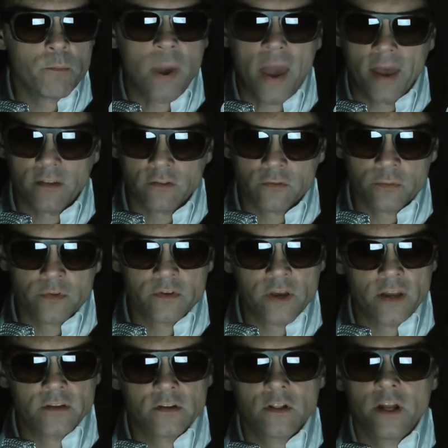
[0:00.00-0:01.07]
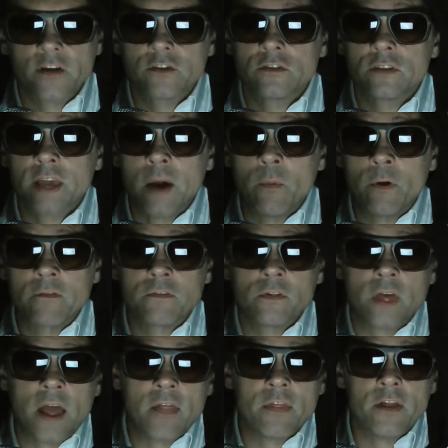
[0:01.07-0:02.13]
Pets from the Sidus collections. Can't wait for
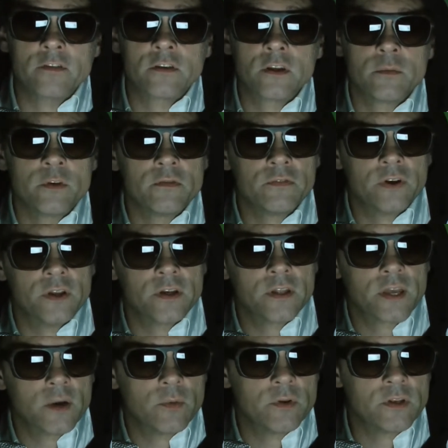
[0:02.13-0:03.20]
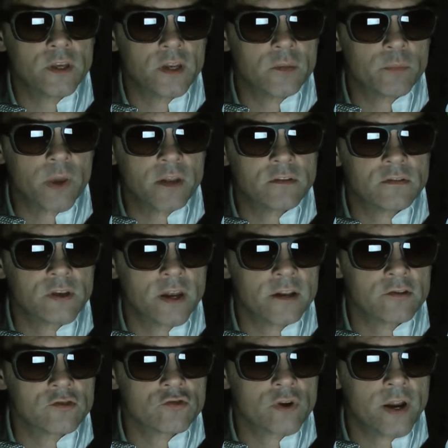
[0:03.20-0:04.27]
that. That's going to be fun. Can't wait to get a pet
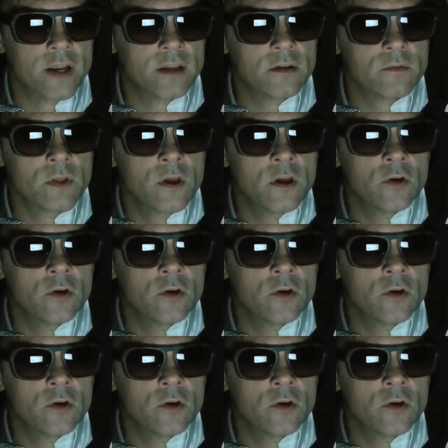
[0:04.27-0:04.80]
Sidus dragon.